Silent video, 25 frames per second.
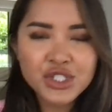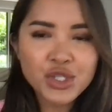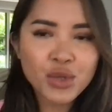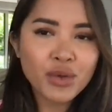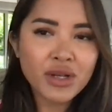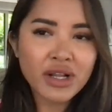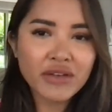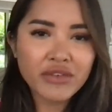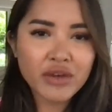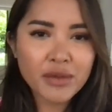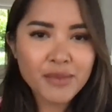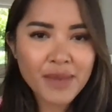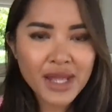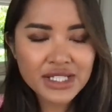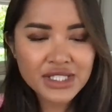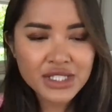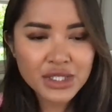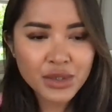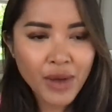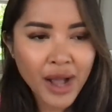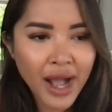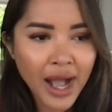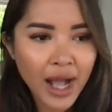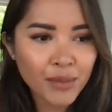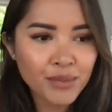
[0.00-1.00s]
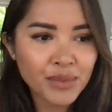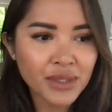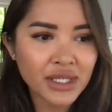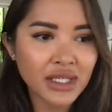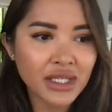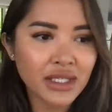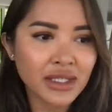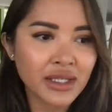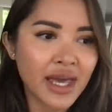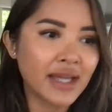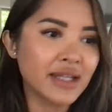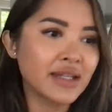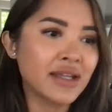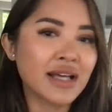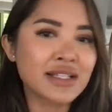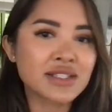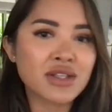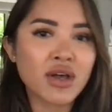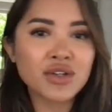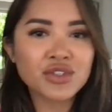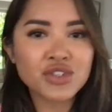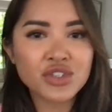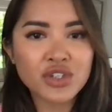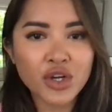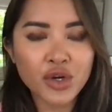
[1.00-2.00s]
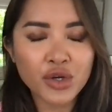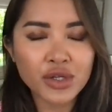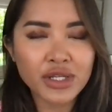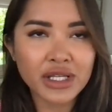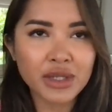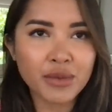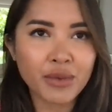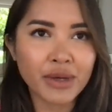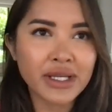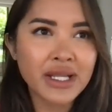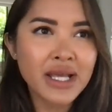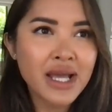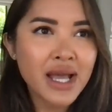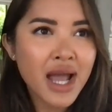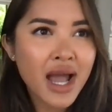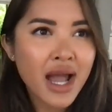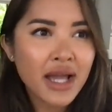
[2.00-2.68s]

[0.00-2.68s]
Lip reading: do whatever makes you happy, and as long as you're not hurting anyone,